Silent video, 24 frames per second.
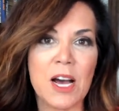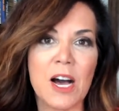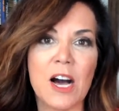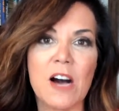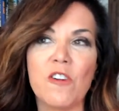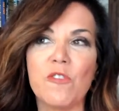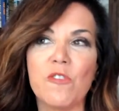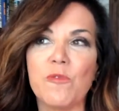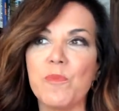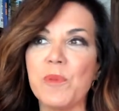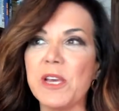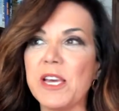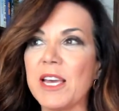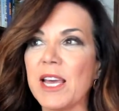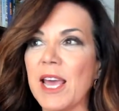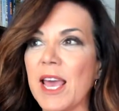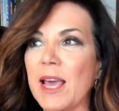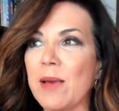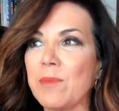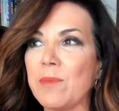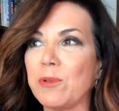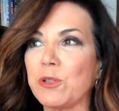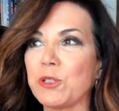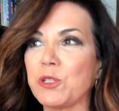of being
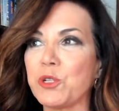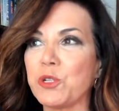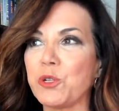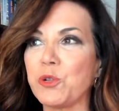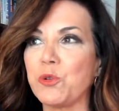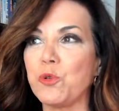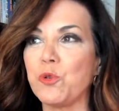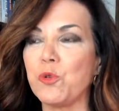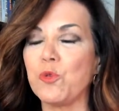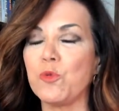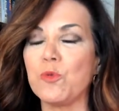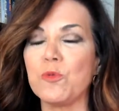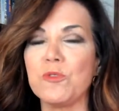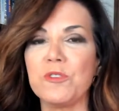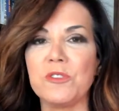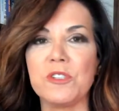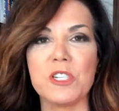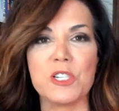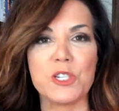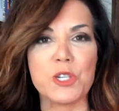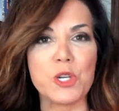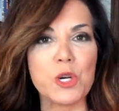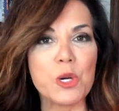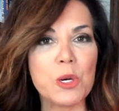able to
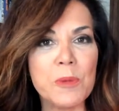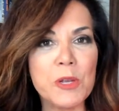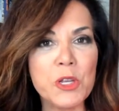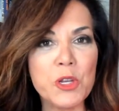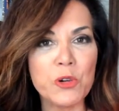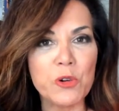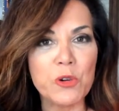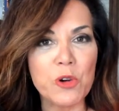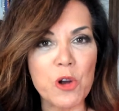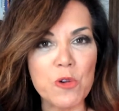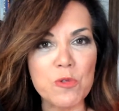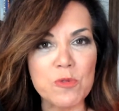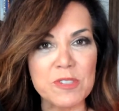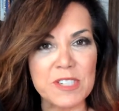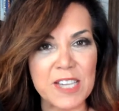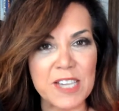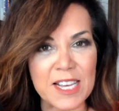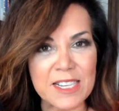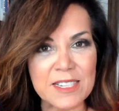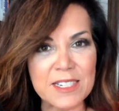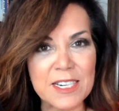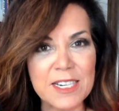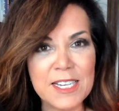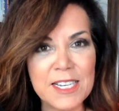determine your own
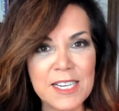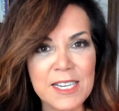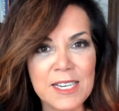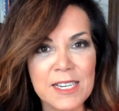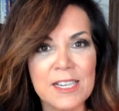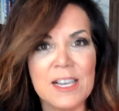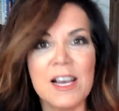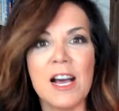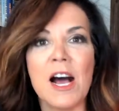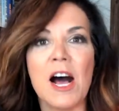destiny,